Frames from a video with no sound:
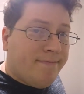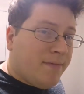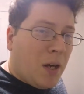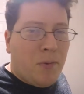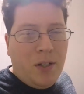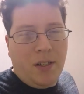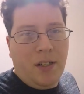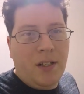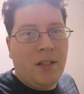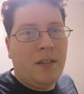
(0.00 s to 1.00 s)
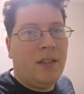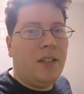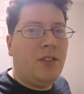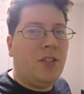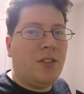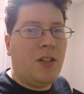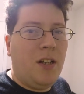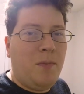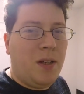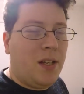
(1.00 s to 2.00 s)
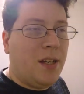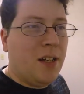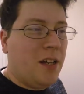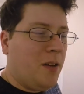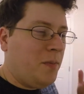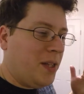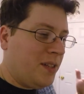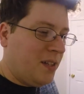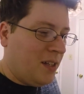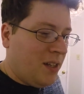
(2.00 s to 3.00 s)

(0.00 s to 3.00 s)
Not really. It's just going to be a bit